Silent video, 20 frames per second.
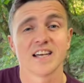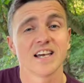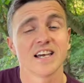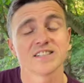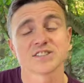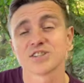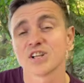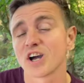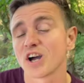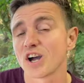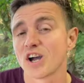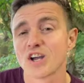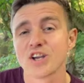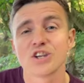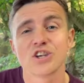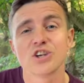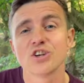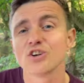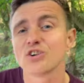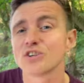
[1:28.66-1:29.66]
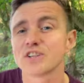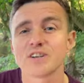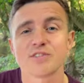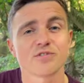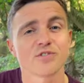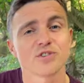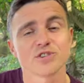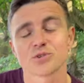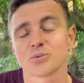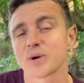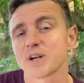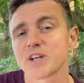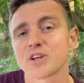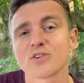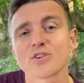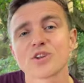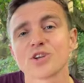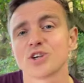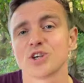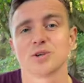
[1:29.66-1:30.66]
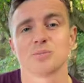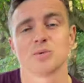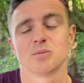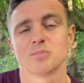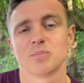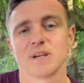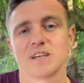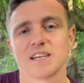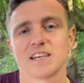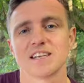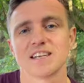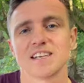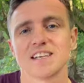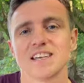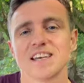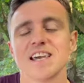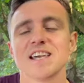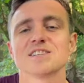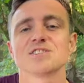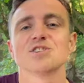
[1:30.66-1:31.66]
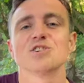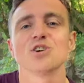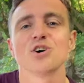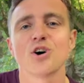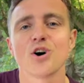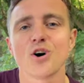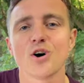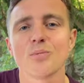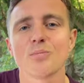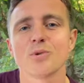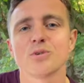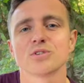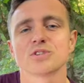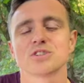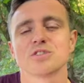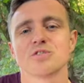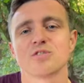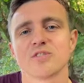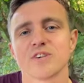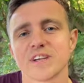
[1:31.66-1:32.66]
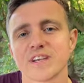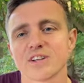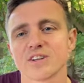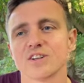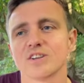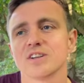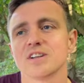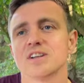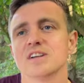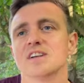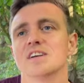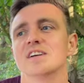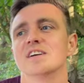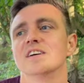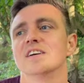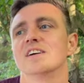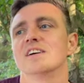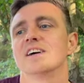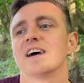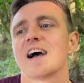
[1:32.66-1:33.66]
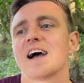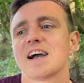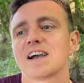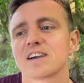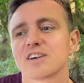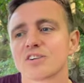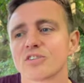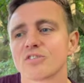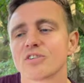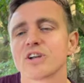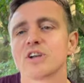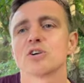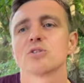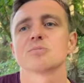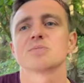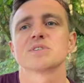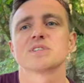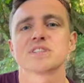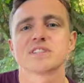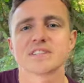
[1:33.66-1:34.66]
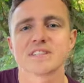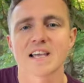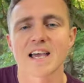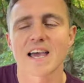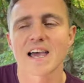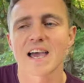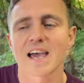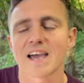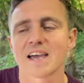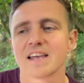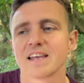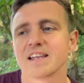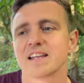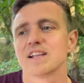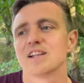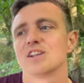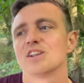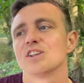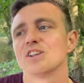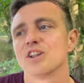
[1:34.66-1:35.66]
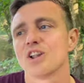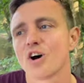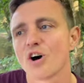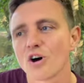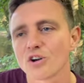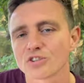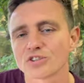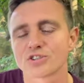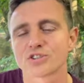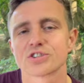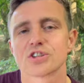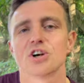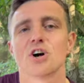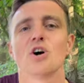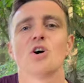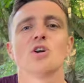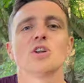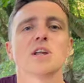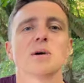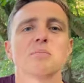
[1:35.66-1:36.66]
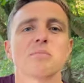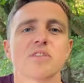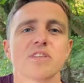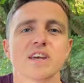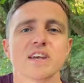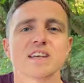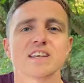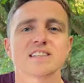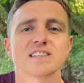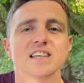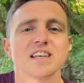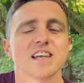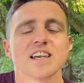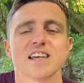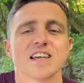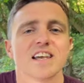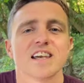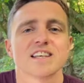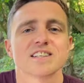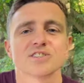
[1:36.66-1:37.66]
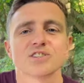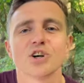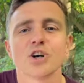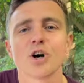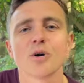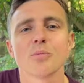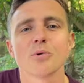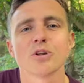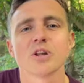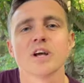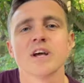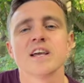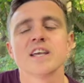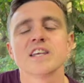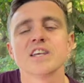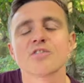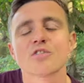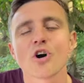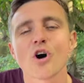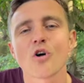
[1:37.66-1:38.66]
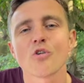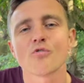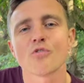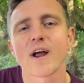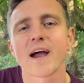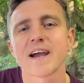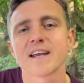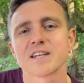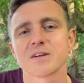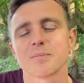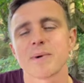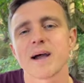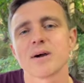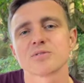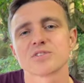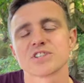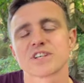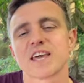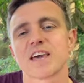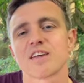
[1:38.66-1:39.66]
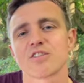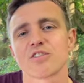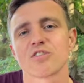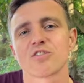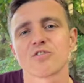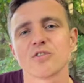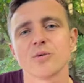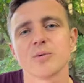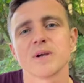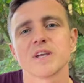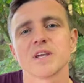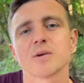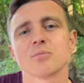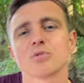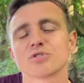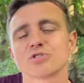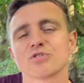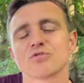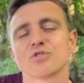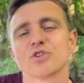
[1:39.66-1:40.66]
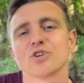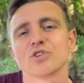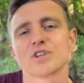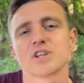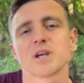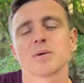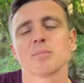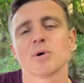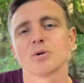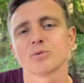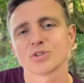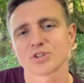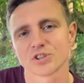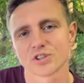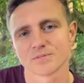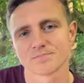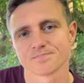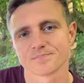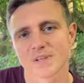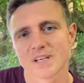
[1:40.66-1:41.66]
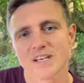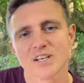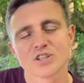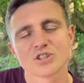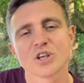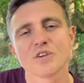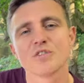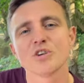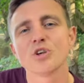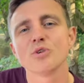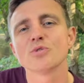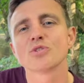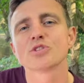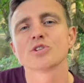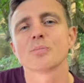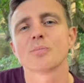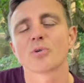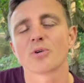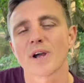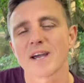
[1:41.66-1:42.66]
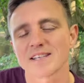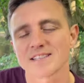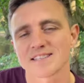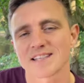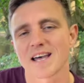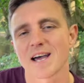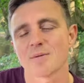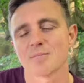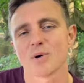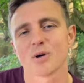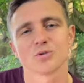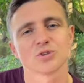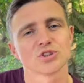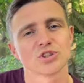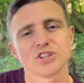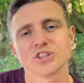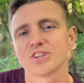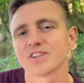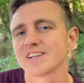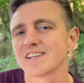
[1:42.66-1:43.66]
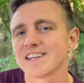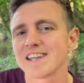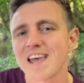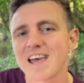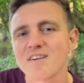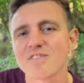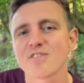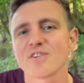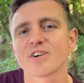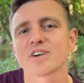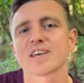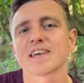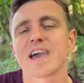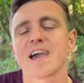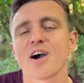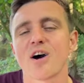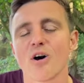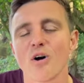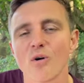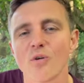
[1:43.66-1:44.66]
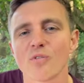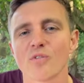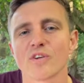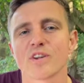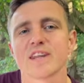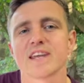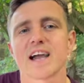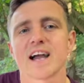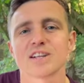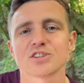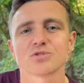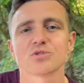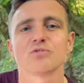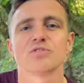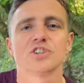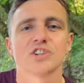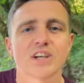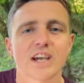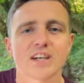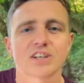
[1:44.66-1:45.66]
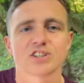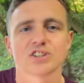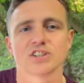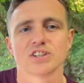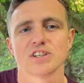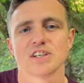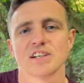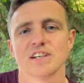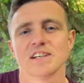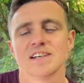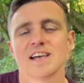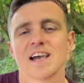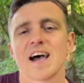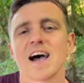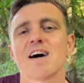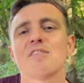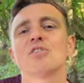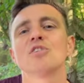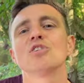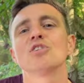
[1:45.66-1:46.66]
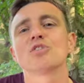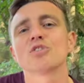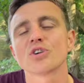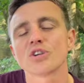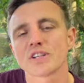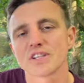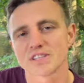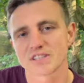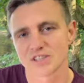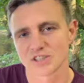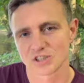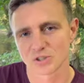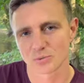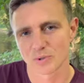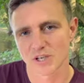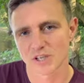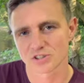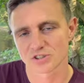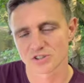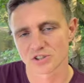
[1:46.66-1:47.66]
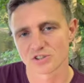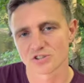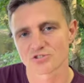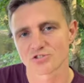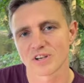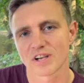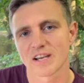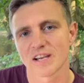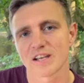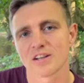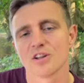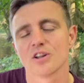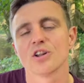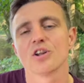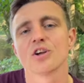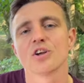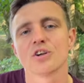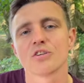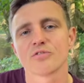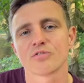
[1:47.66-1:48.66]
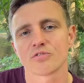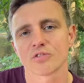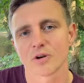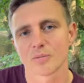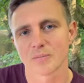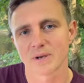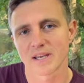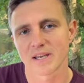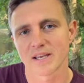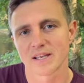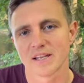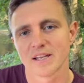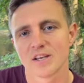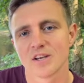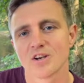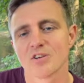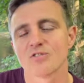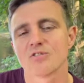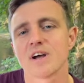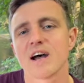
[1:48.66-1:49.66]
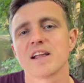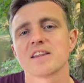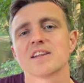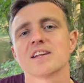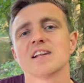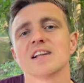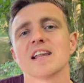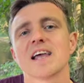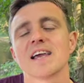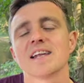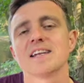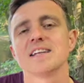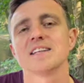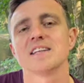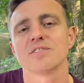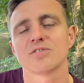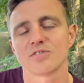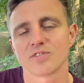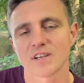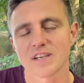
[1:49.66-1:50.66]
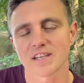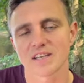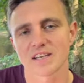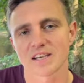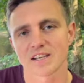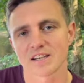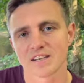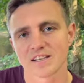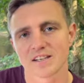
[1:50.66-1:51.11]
It's not, you're no different to any other human being. It's normal to feel angry, upset, lost, all them things. It's normal. You've got to ride them out. To get through it, you must have rode the emotion. So if you suppress that emotion, you'll never get over the actual rejection. Have a look at the situation and try and learn from it rather than letting it defeat you.